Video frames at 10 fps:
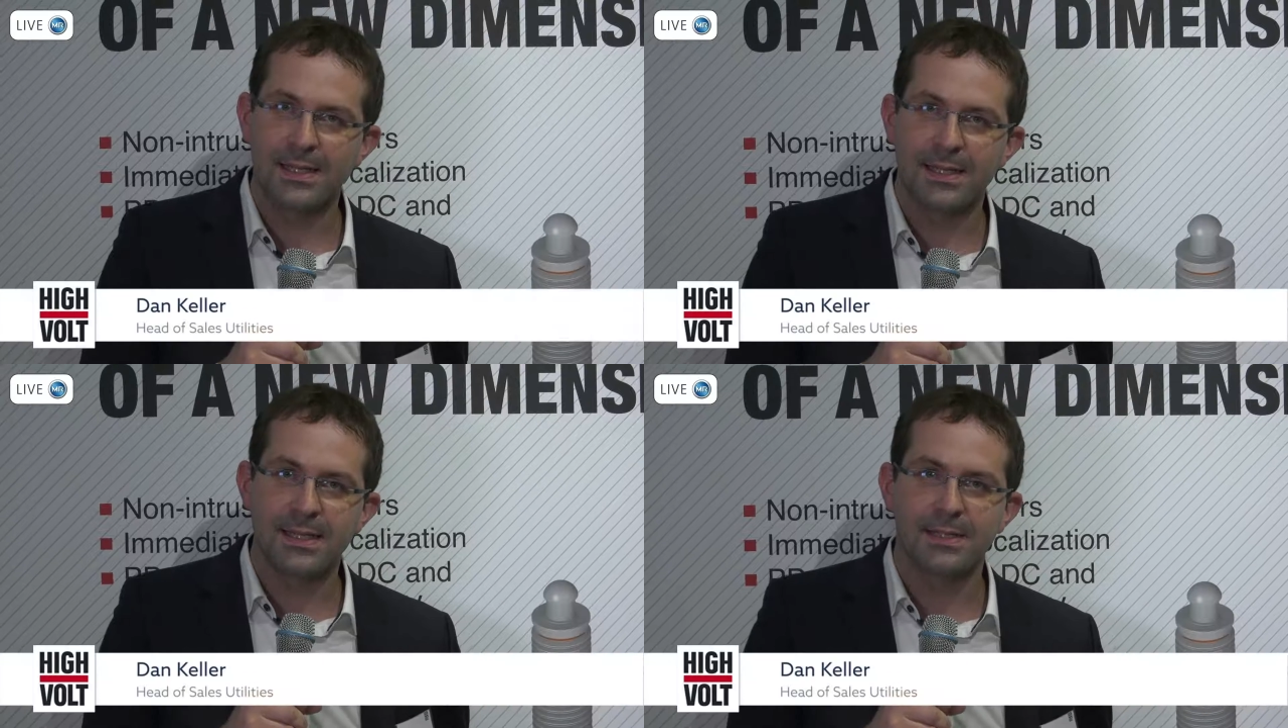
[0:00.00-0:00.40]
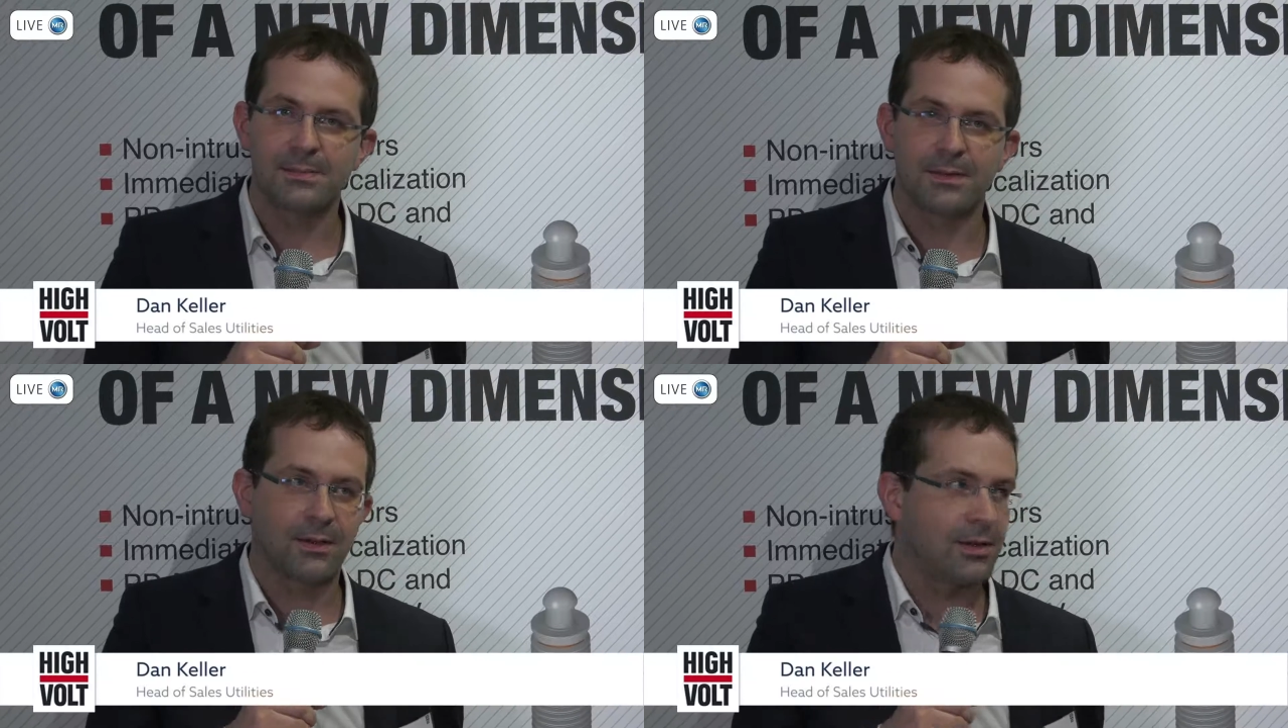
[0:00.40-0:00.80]
it is
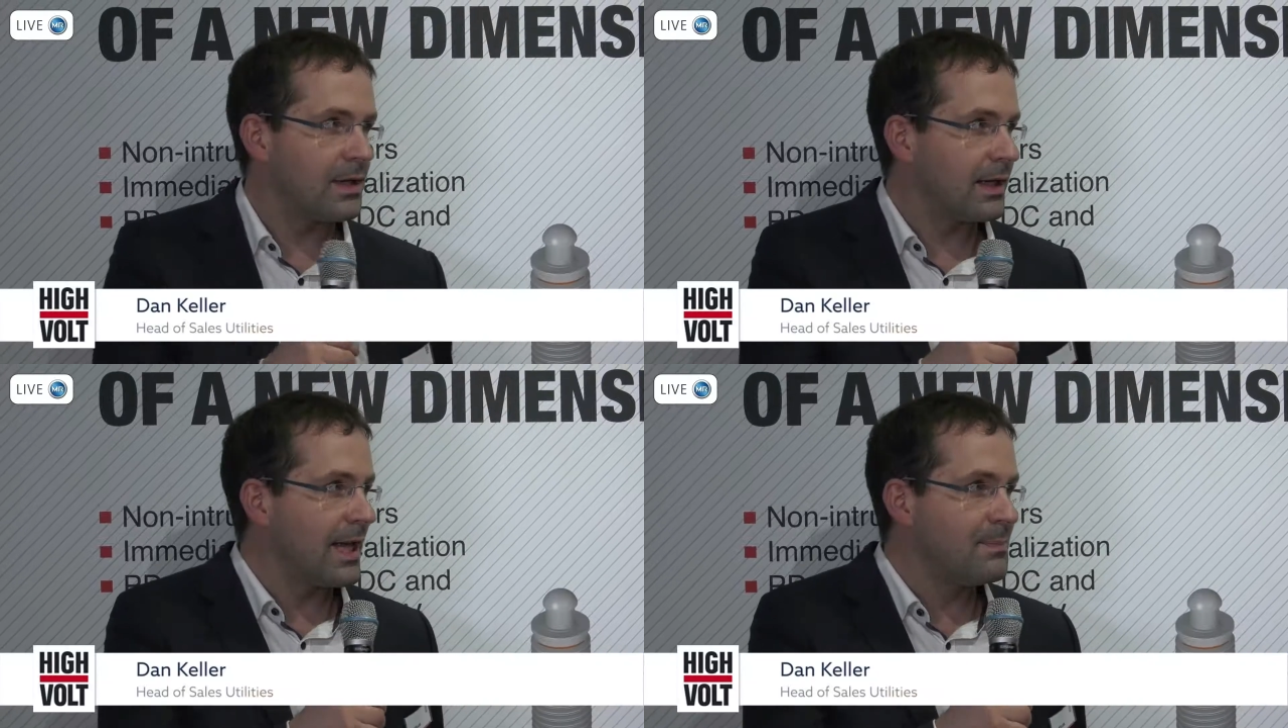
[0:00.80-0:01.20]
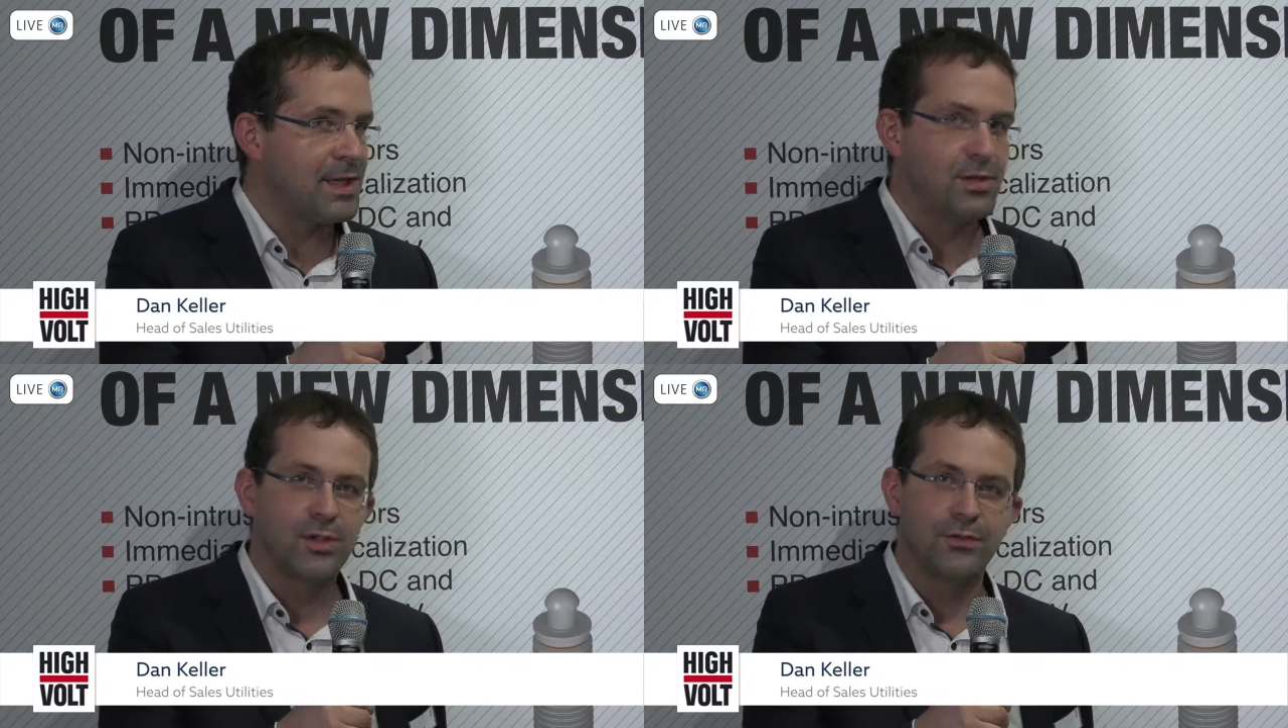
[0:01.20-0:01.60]
can be
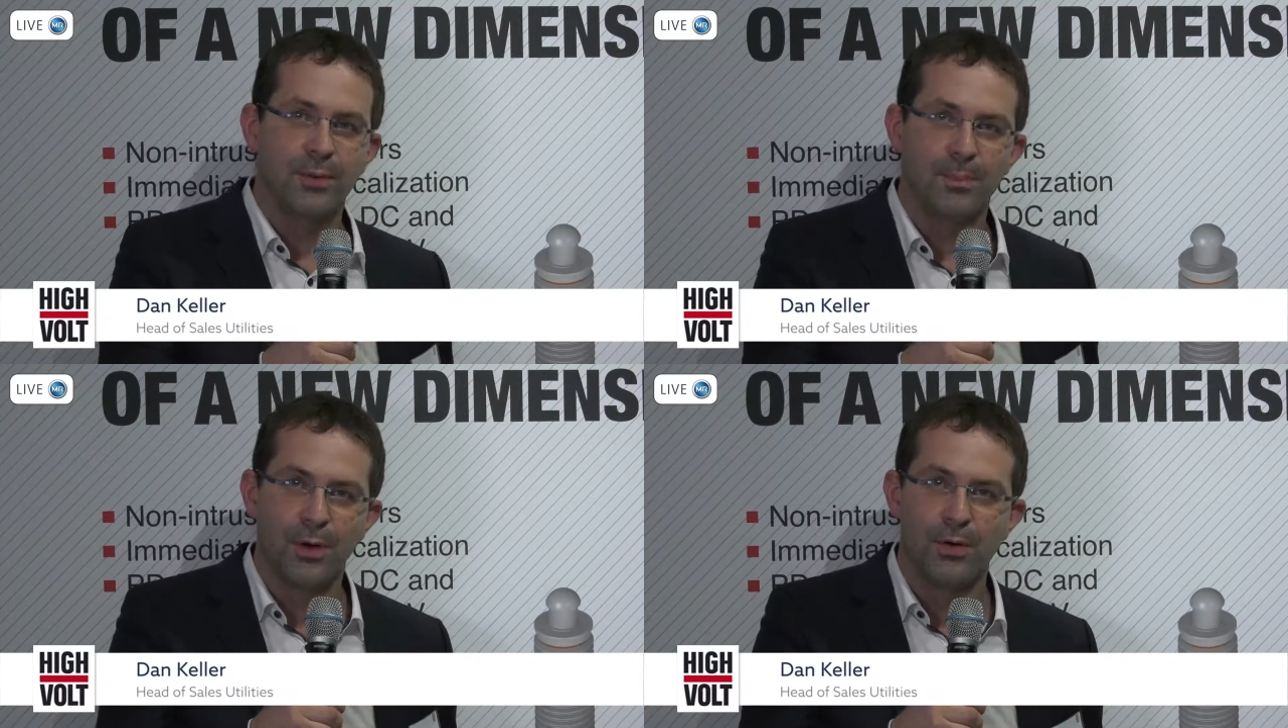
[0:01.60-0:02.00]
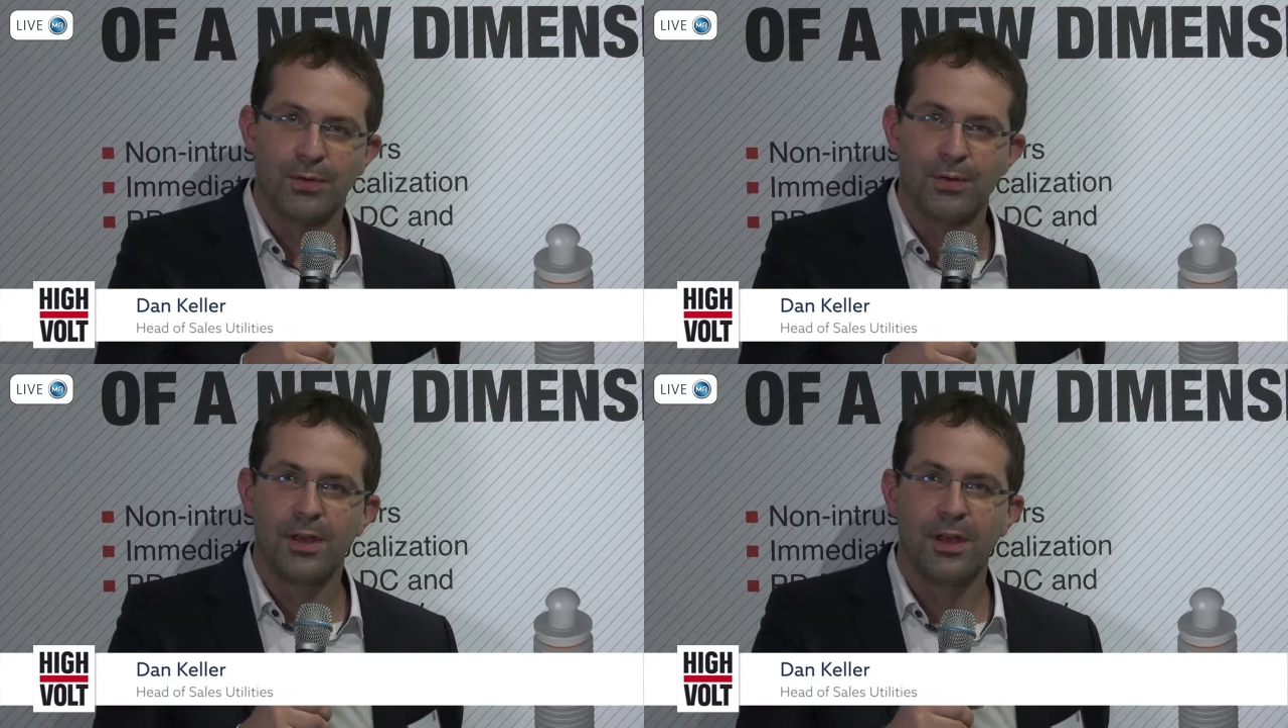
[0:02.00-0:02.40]
used for both,